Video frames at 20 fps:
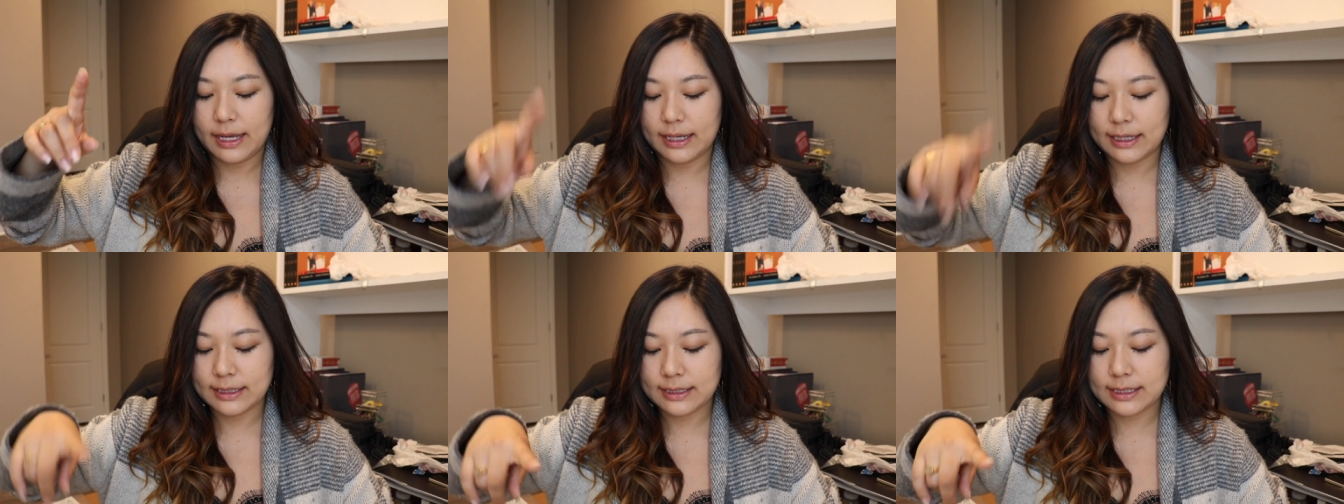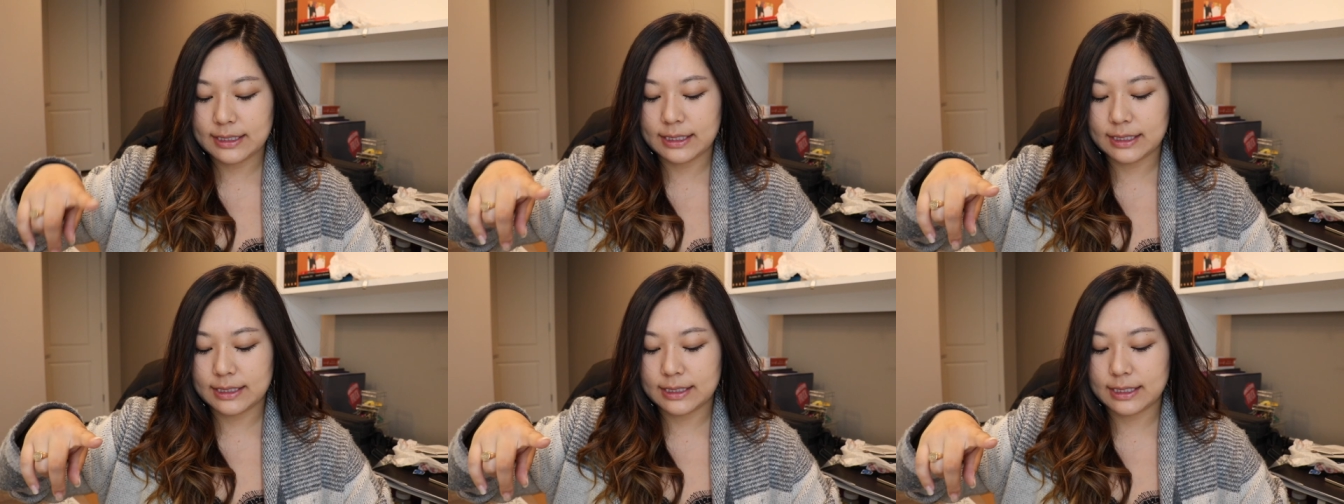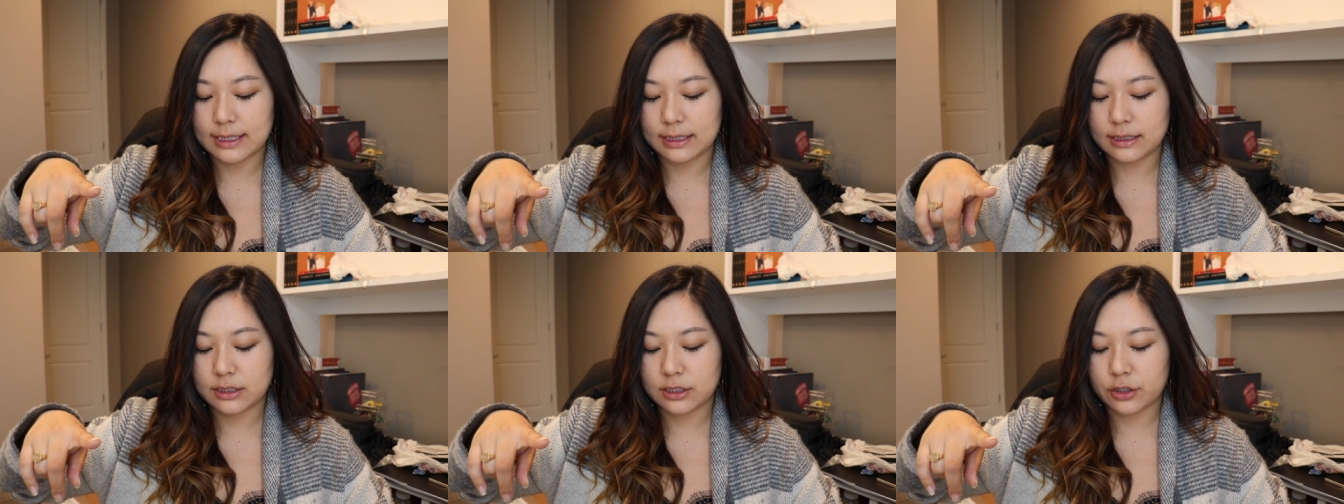unseen
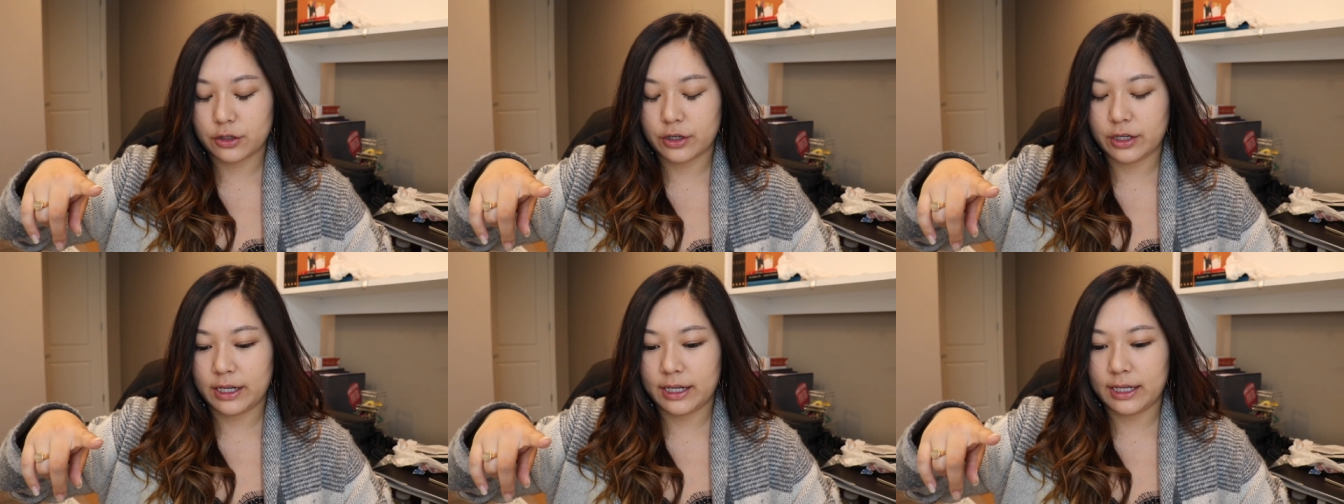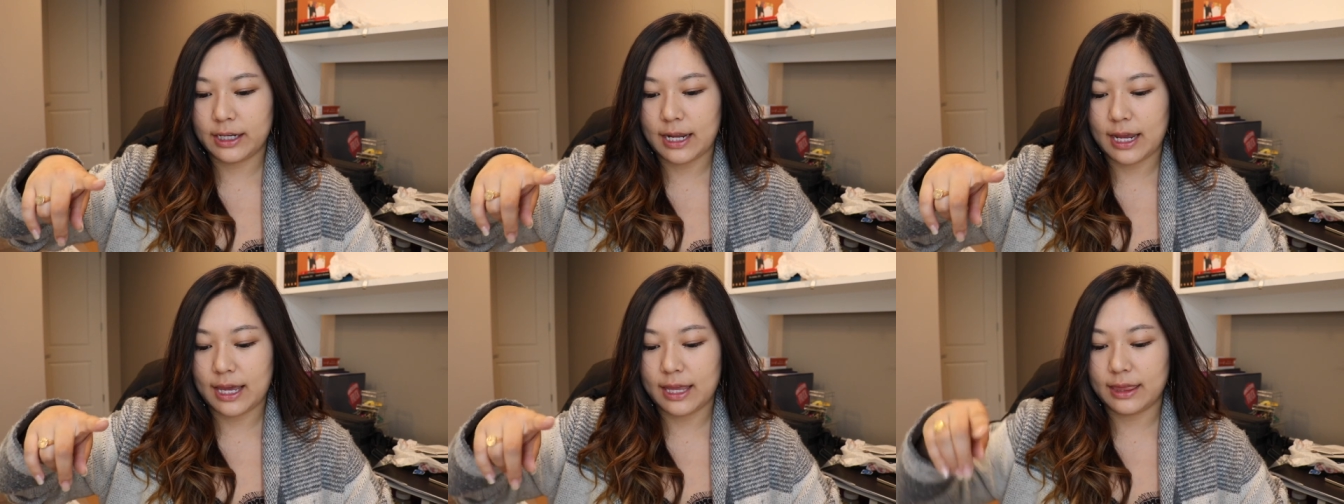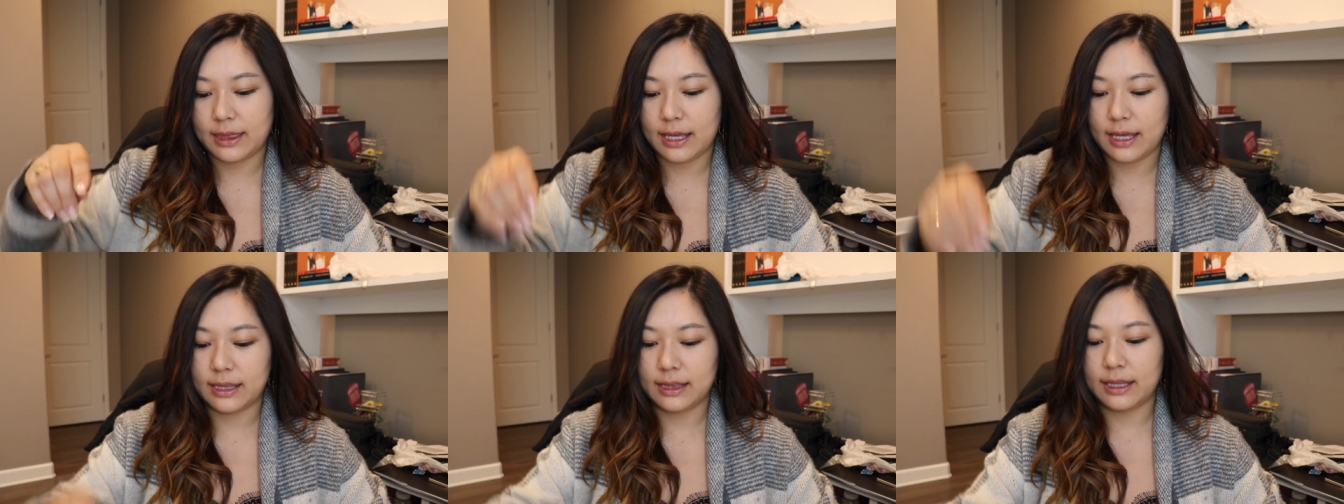sunscreen
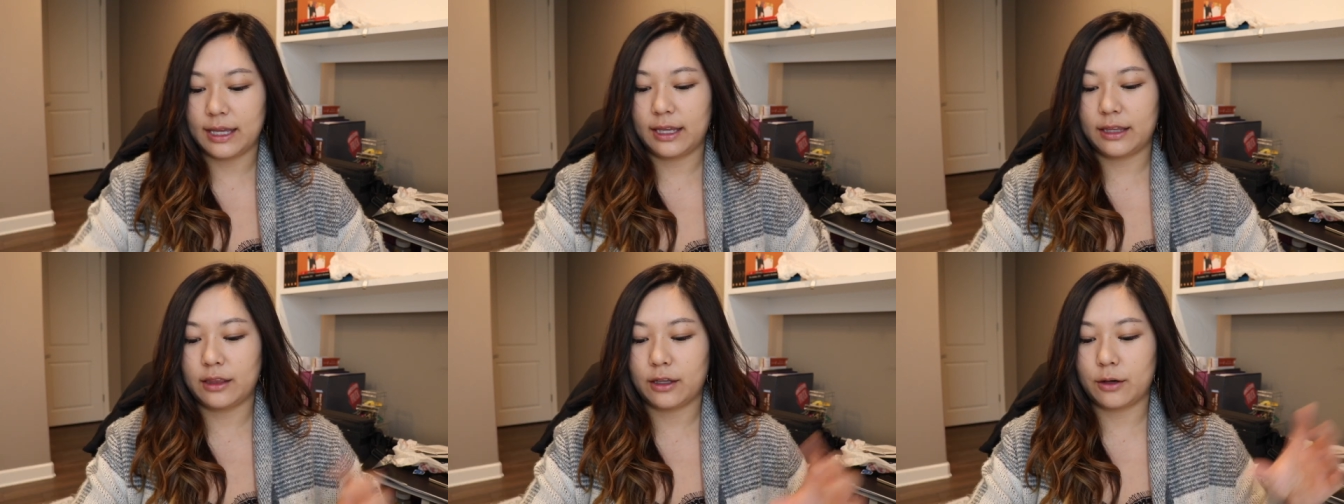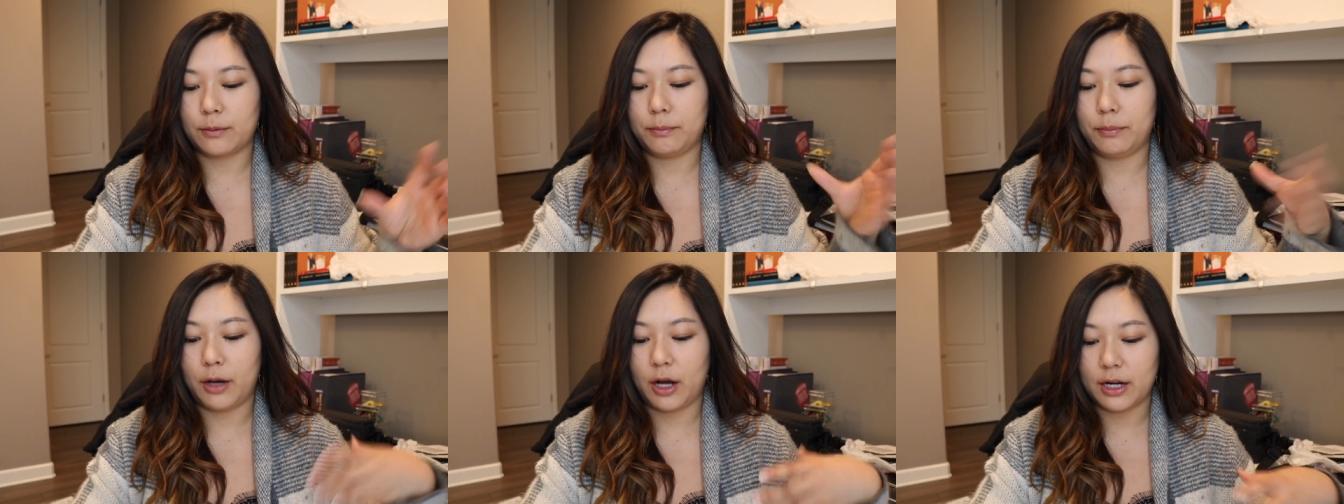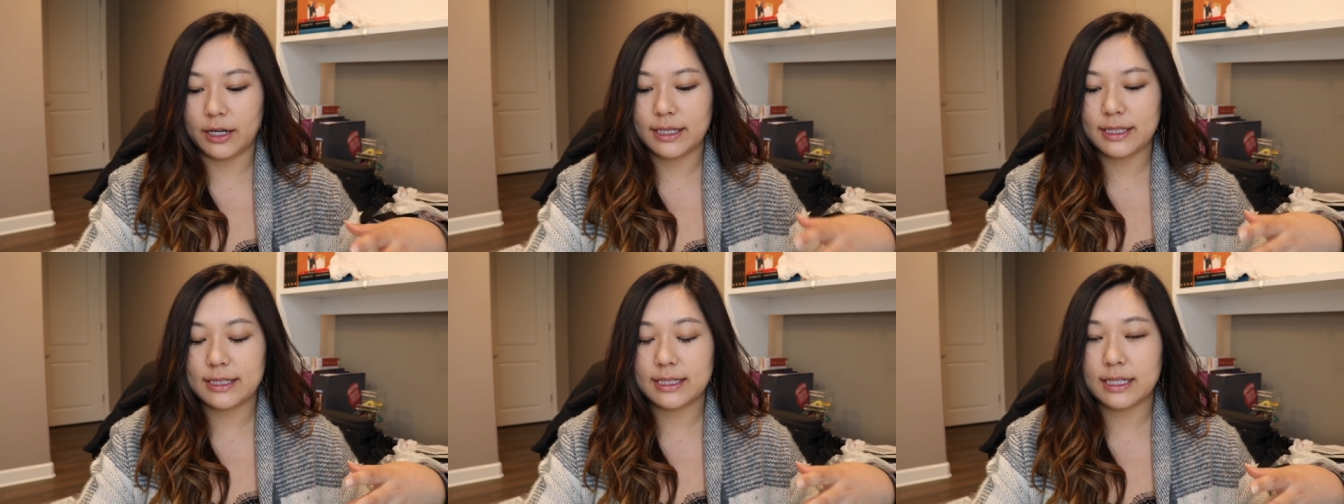and then like their
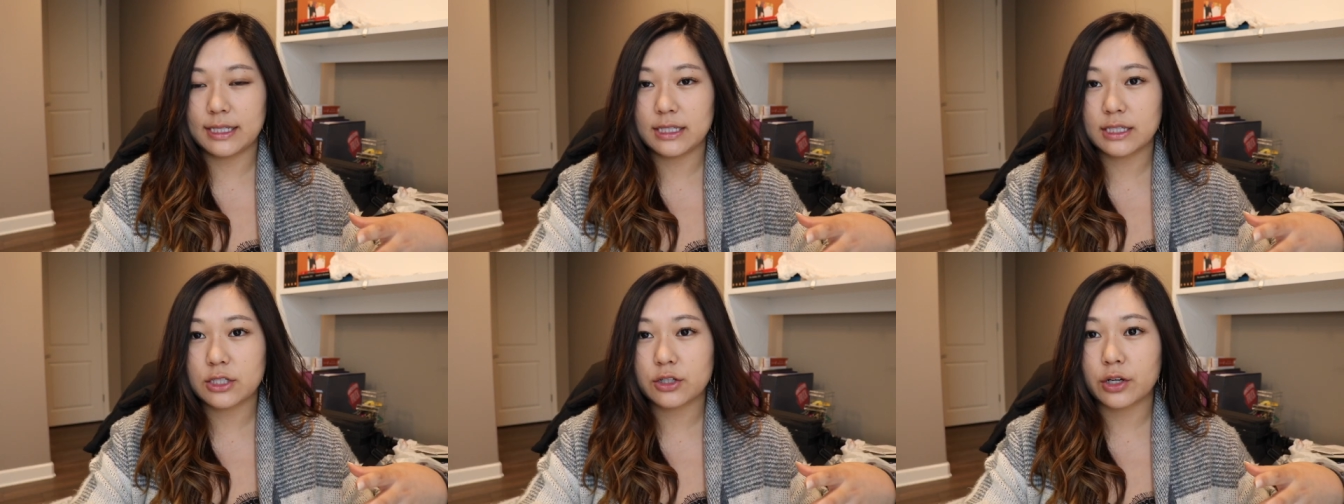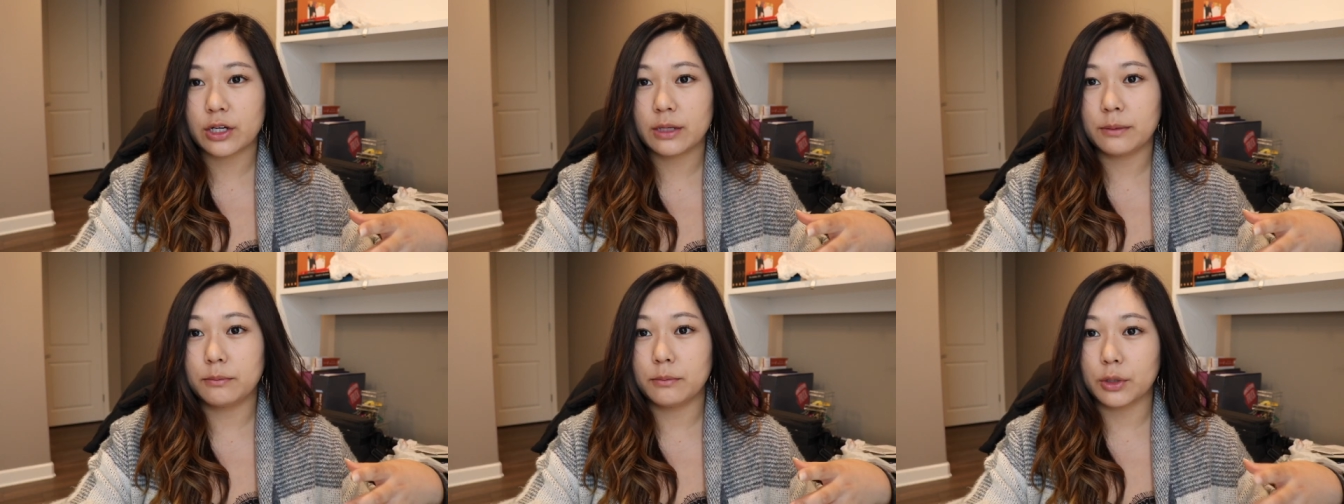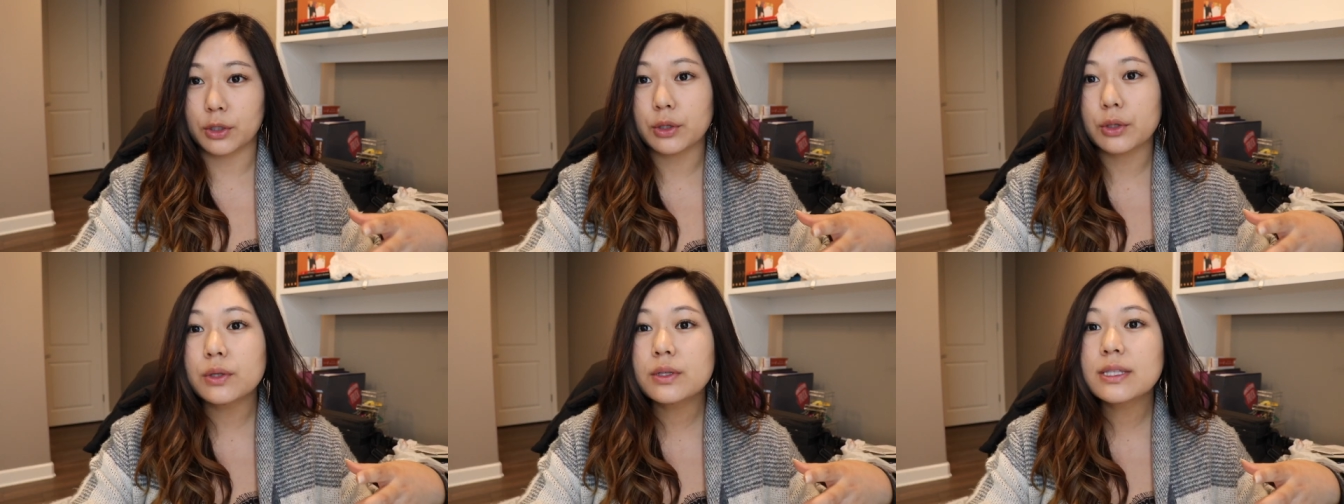body sunscreen
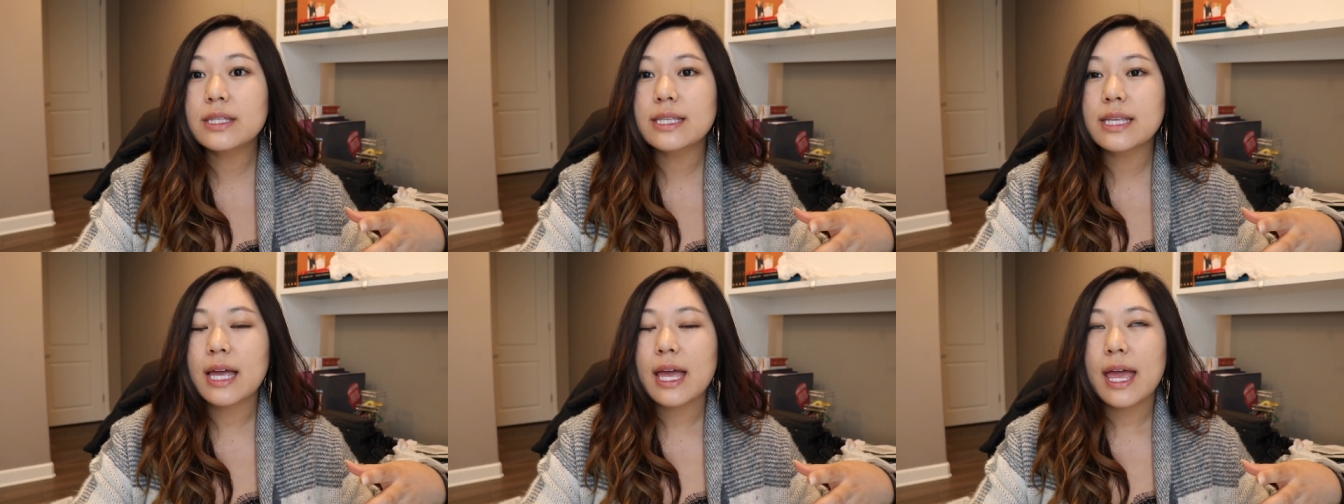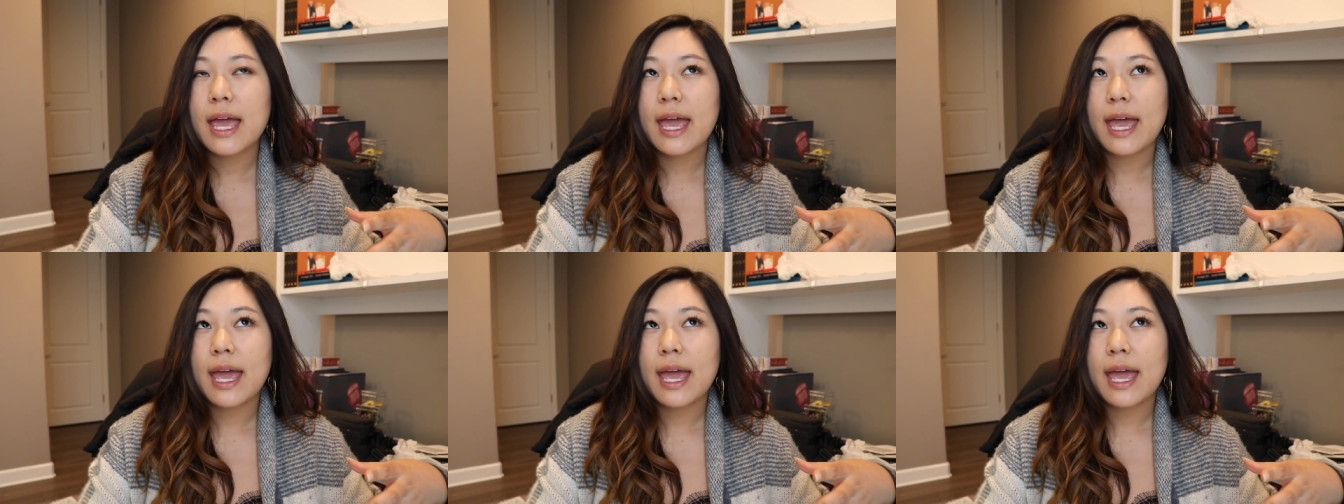mousse